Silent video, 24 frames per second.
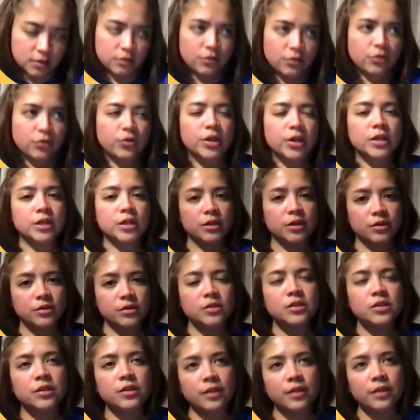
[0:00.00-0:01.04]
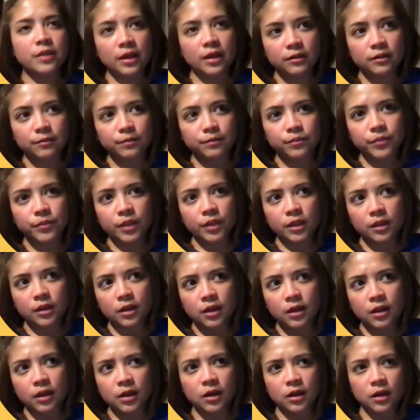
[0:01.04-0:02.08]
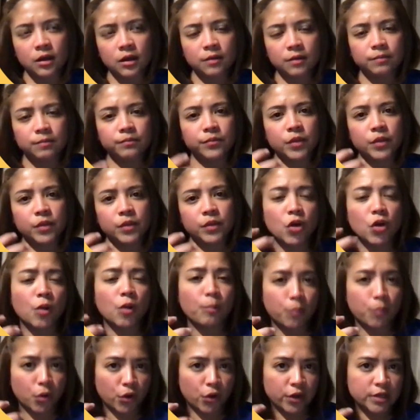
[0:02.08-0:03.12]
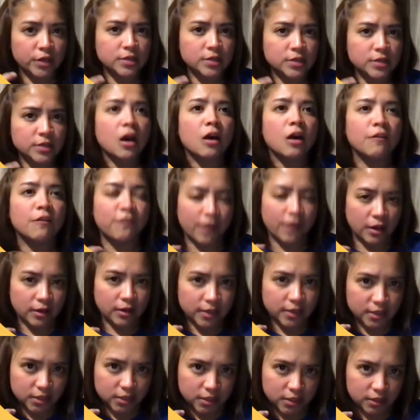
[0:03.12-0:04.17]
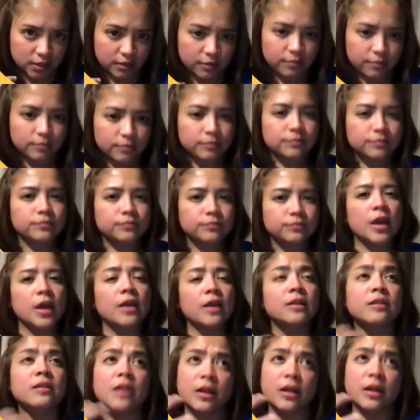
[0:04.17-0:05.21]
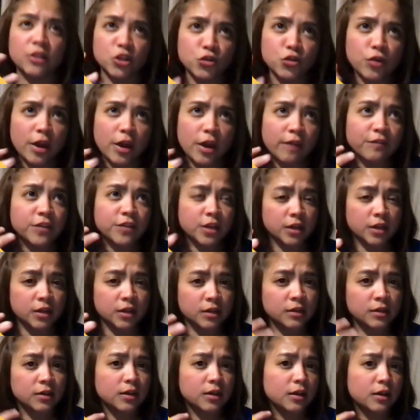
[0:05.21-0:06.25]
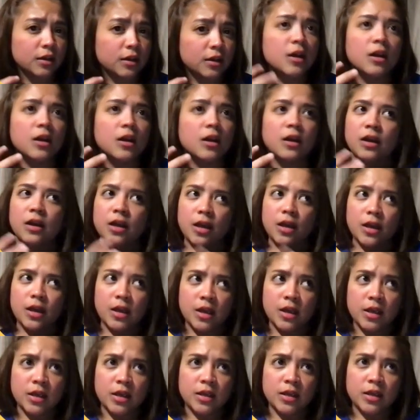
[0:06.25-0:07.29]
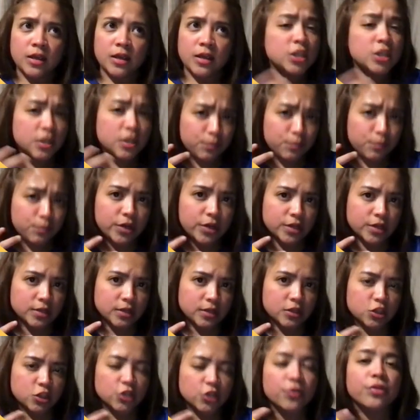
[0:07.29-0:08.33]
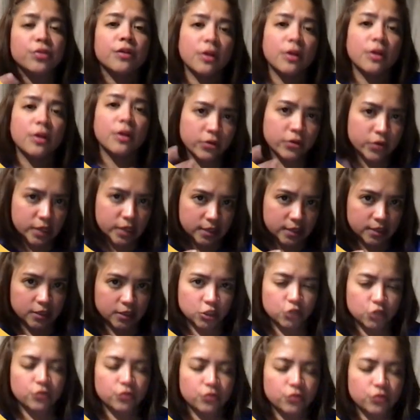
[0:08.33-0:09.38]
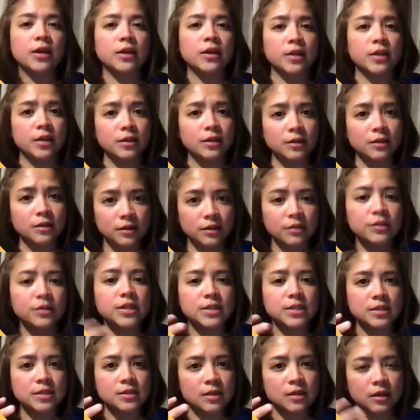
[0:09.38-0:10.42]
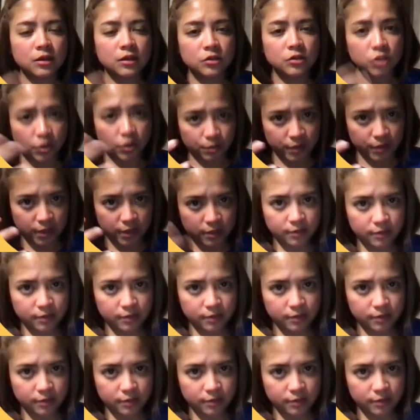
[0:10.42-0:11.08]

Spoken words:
the readers that your points are valid and that you have done a deep research, a thorough research regarding this topic.